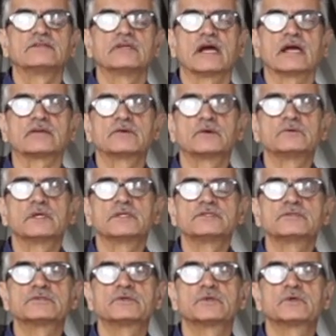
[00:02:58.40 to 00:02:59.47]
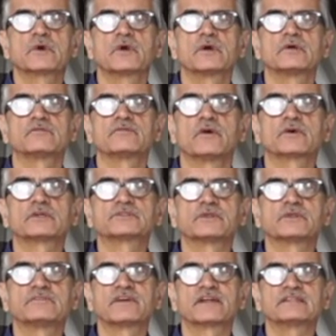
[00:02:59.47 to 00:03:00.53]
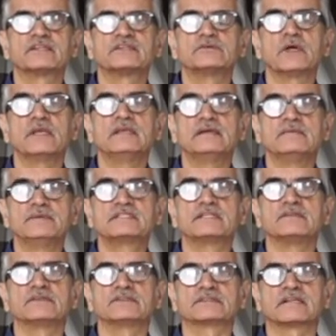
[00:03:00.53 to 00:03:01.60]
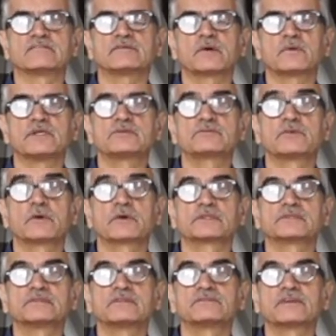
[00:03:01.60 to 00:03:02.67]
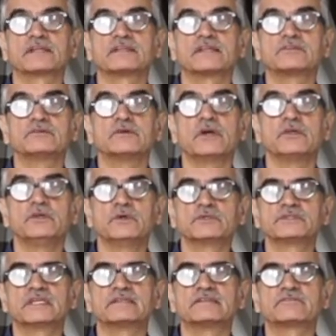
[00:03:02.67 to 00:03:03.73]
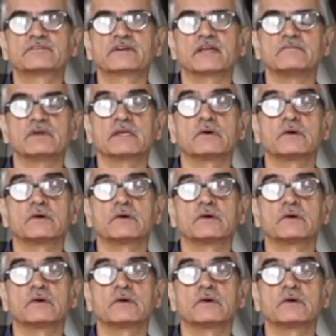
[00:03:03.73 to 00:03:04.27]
I don't want to focus on the fact that you are limiting yourself. I want to focus on the fact that you are using the frame in